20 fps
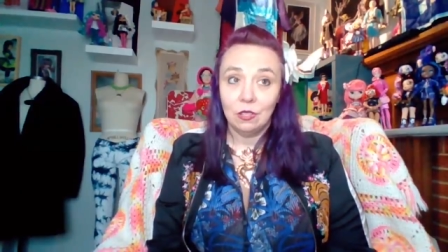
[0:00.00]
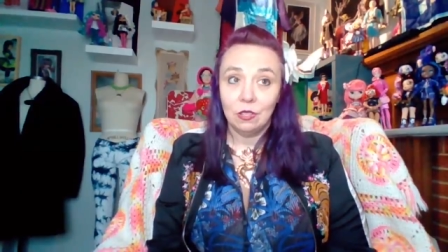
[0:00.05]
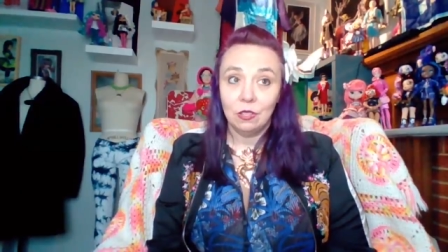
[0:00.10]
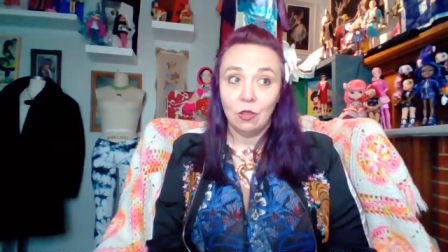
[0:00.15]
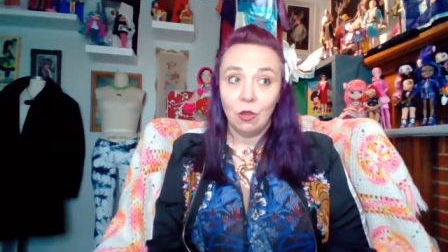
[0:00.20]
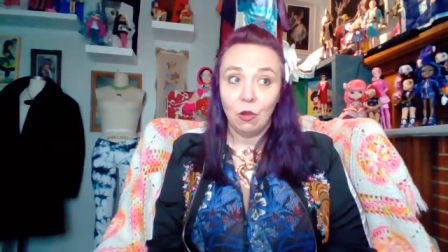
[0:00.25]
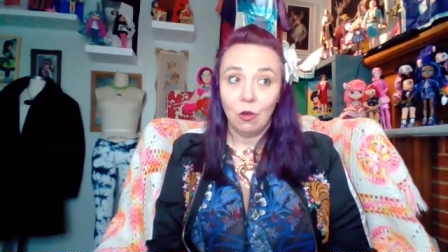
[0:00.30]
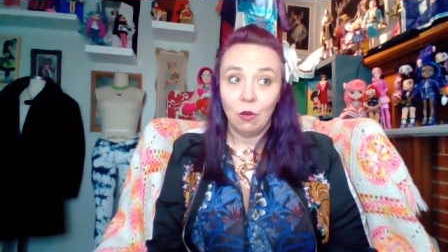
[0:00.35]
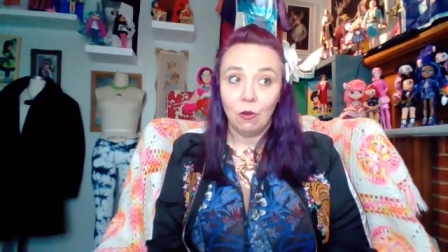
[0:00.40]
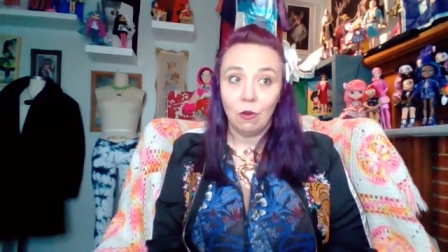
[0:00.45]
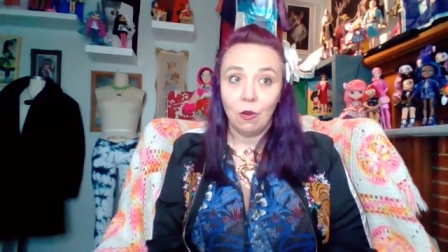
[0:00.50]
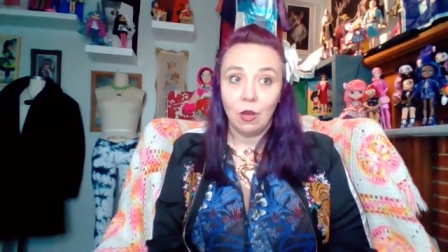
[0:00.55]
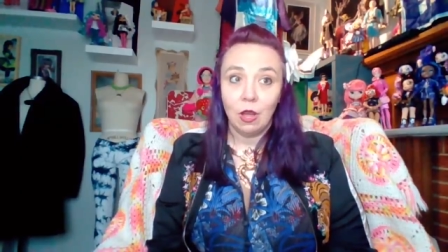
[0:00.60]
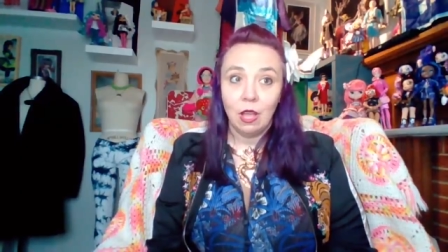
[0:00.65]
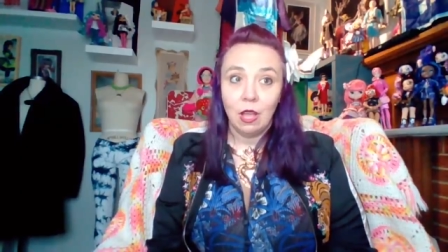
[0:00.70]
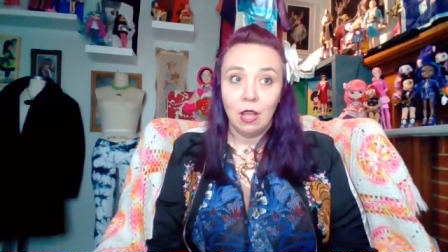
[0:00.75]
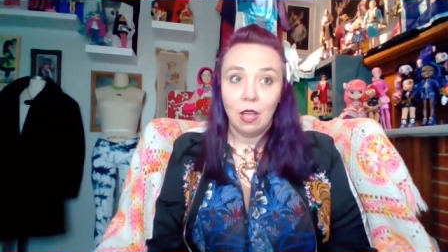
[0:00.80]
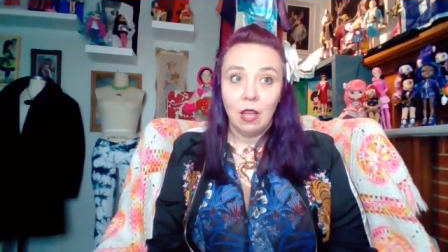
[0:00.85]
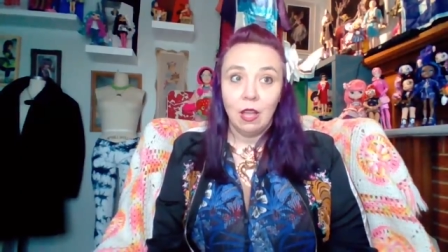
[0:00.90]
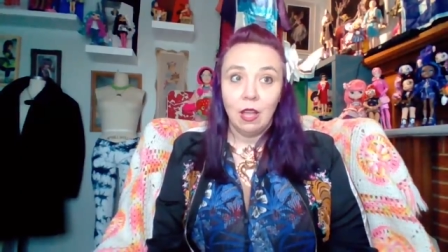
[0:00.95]

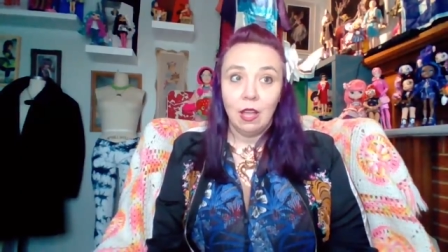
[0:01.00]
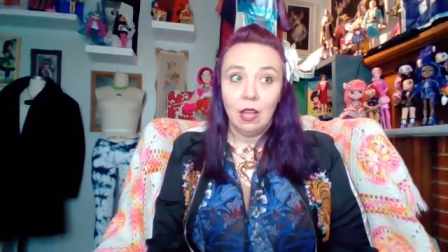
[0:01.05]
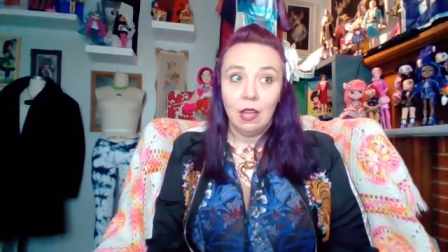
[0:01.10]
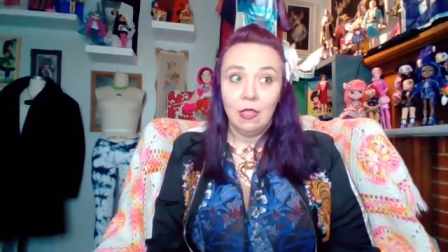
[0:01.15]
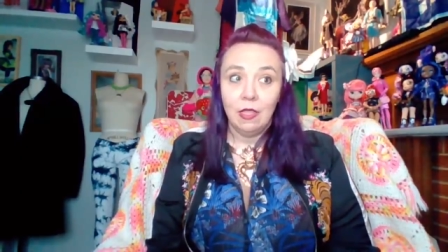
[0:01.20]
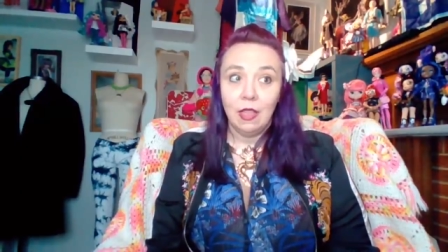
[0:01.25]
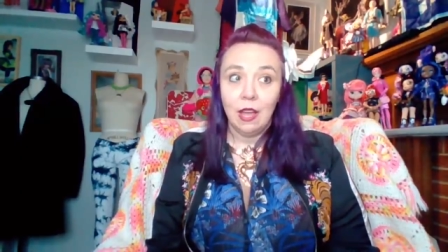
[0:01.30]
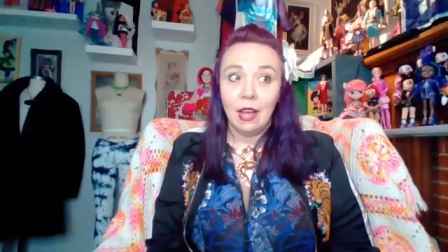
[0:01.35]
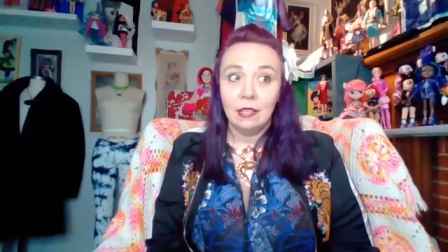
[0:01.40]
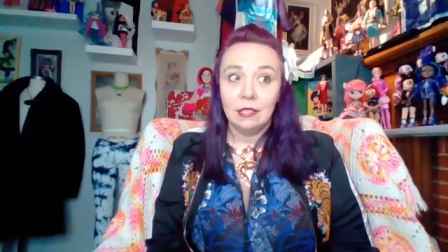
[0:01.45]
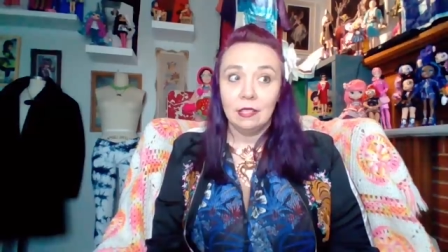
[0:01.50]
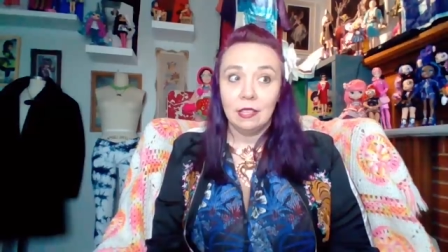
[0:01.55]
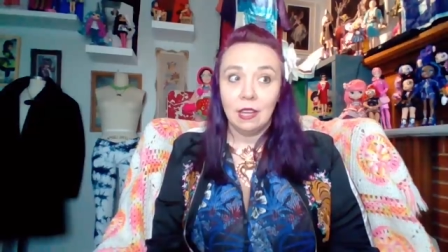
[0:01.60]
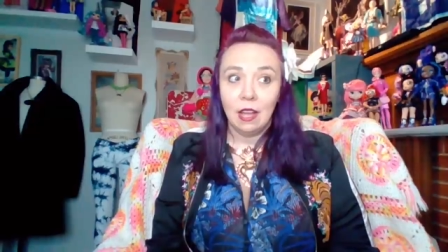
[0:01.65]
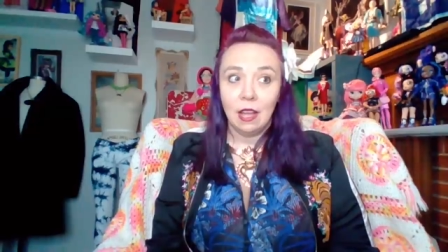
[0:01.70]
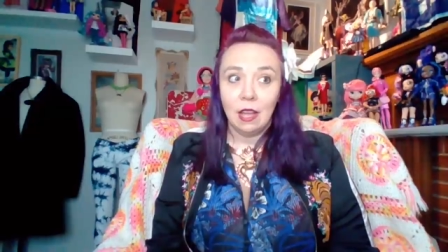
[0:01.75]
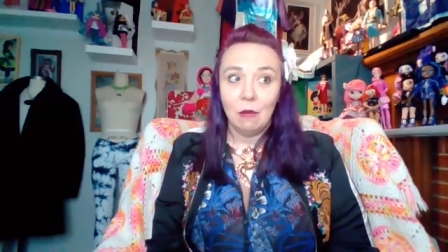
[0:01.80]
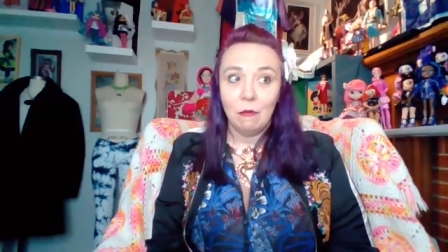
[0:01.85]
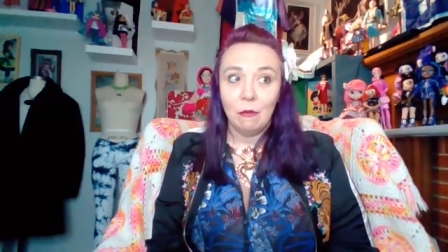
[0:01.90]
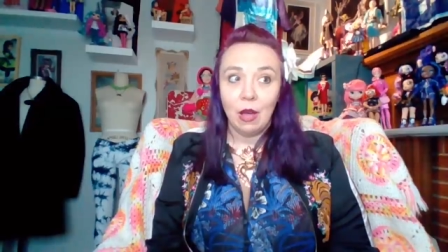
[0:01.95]
So, in that
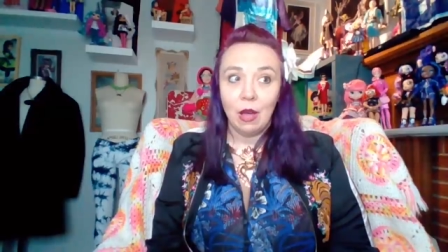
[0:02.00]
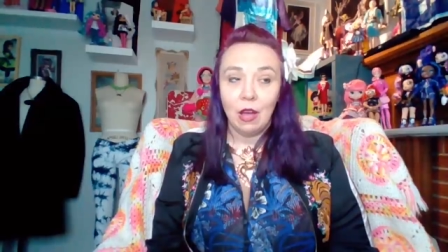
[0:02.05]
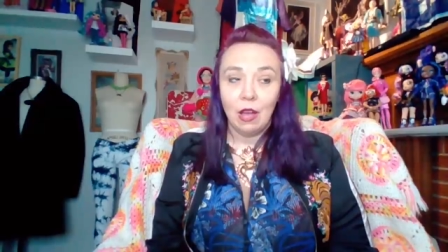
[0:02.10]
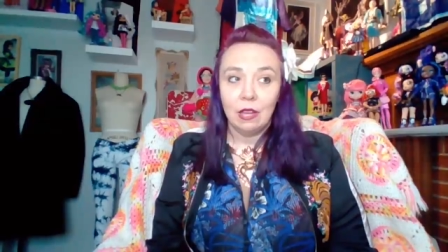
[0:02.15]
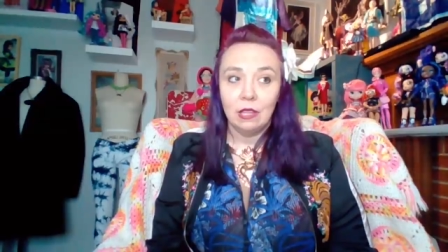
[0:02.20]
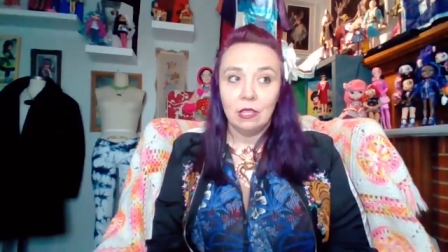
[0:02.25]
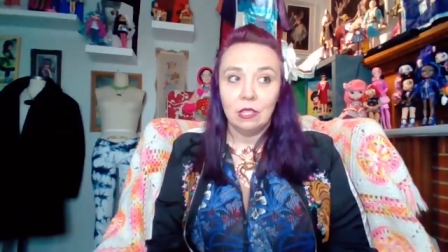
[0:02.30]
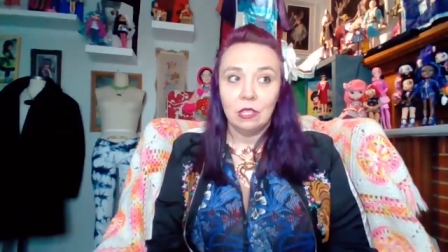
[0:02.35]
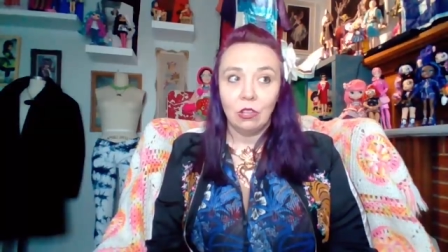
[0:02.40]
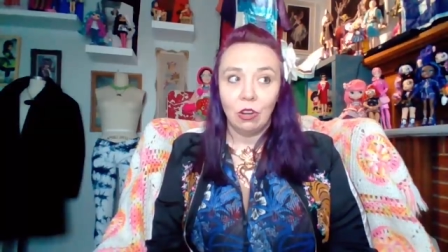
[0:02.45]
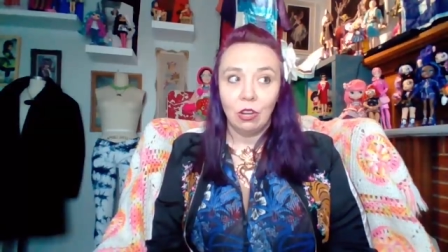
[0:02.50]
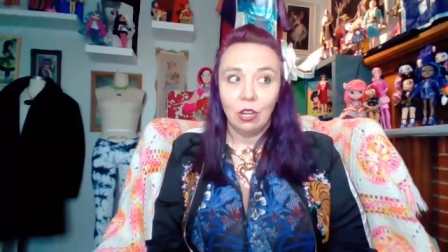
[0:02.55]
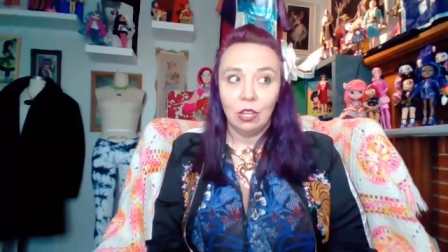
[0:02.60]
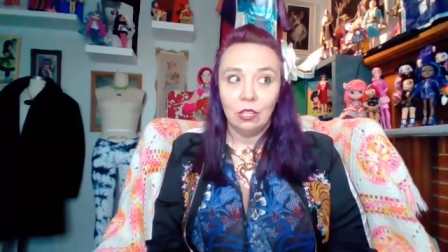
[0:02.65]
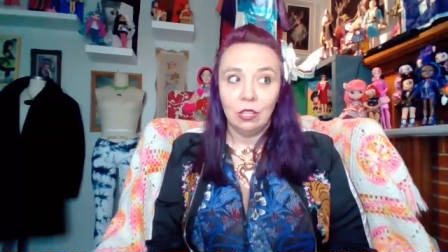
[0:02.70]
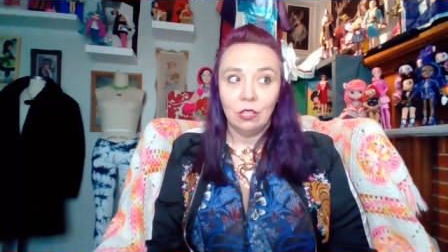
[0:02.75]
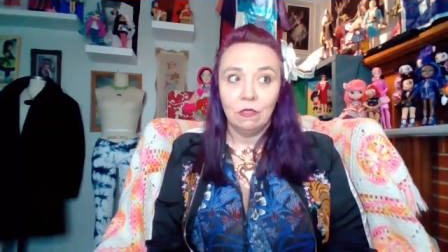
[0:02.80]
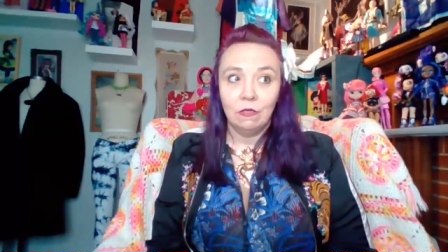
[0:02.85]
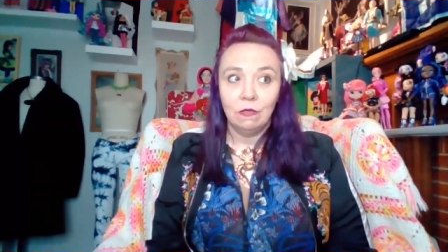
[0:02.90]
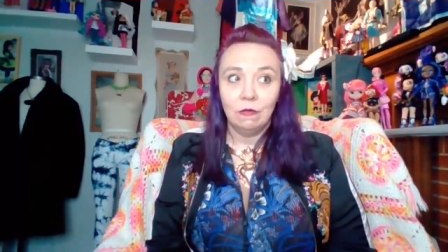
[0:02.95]
time, I
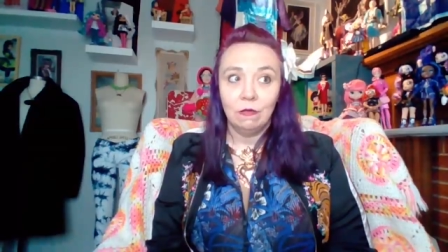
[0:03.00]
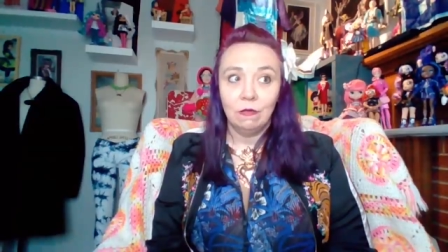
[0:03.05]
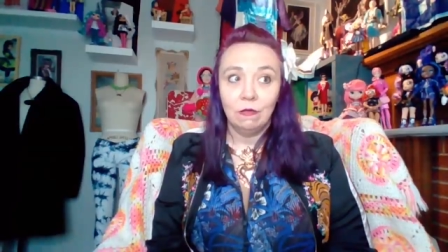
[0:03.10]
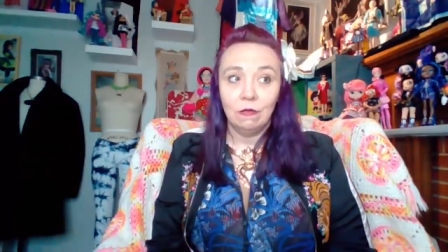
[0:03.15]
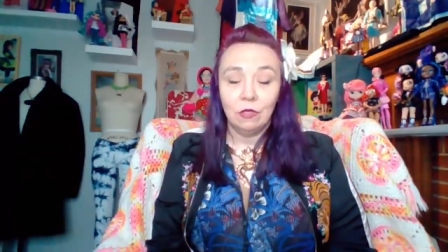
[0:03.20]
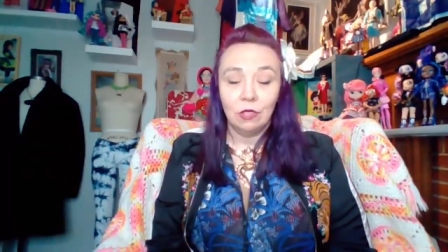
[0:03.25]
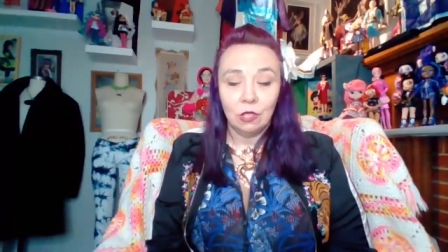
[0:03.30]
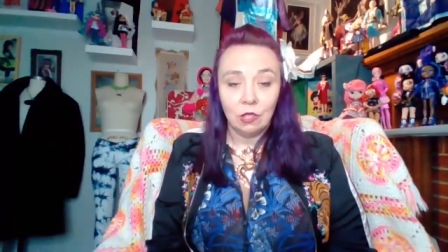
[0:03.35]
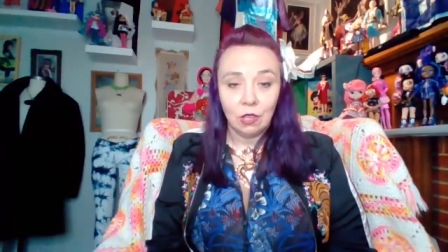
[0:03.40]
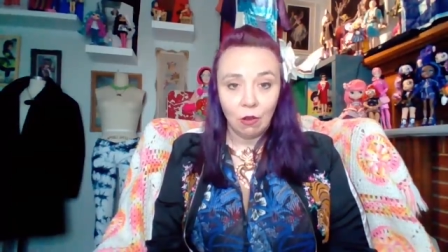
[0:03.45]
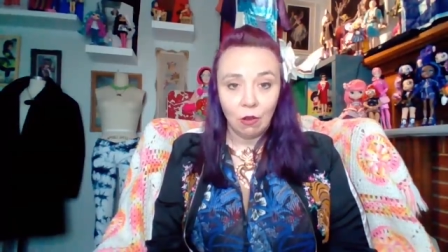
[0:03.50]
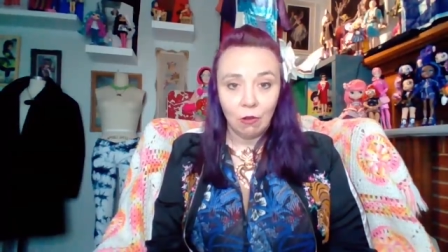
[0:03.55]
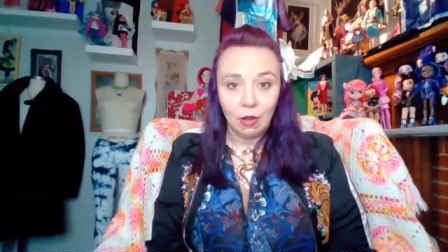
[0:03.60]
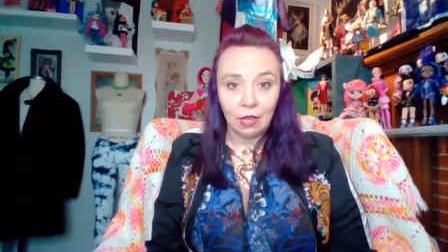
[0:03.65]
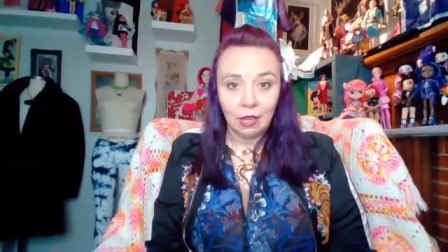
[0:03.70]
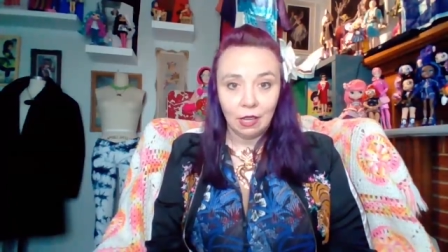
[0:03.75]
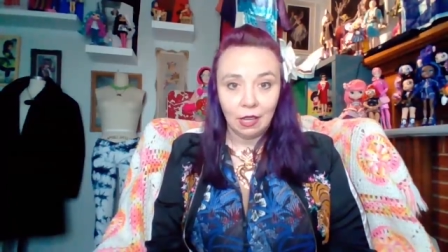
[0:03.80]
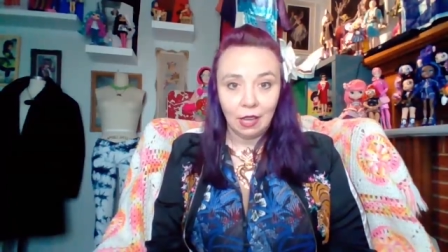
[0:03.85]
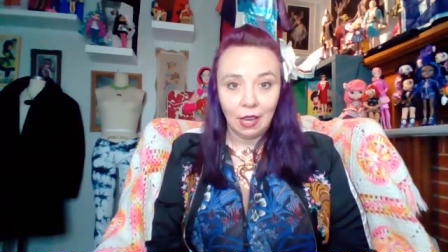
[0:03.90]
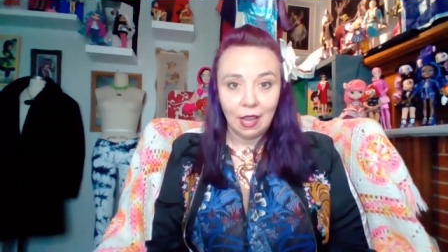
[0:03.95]
started
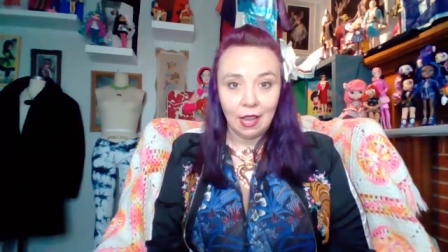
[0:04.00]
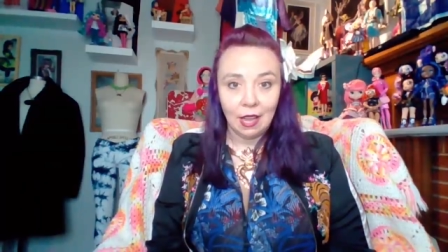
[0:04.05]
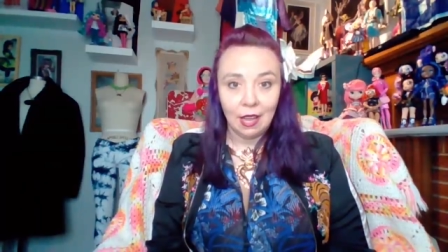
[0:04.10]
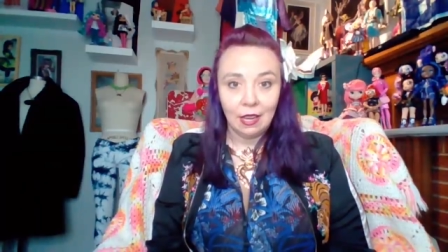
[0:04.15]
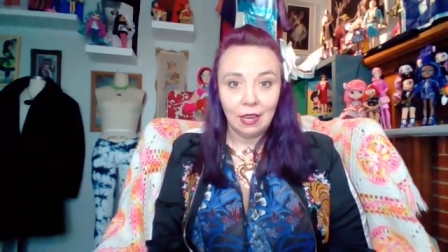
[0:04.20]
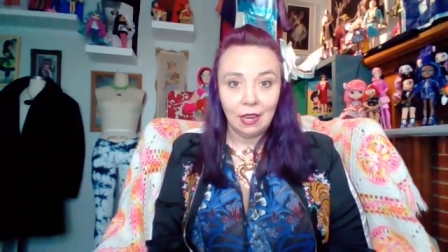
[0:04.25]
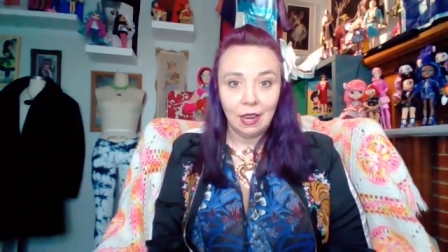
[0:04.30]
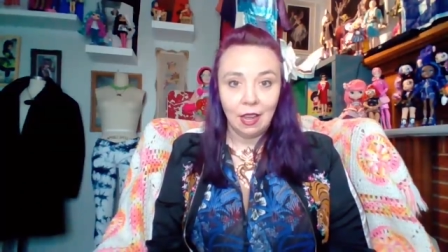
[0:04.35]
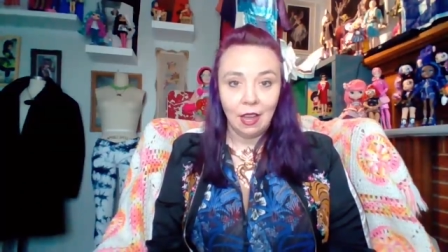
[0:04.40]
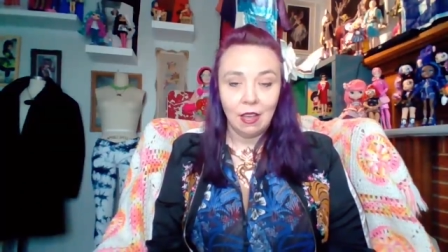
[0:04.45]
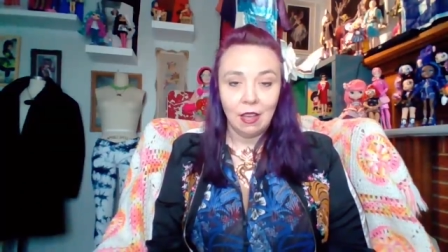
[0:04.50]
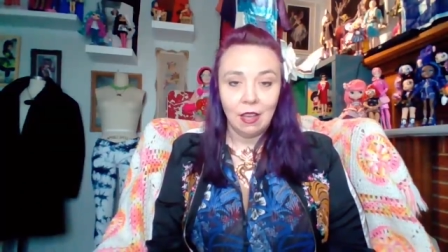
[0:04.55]
sewing again.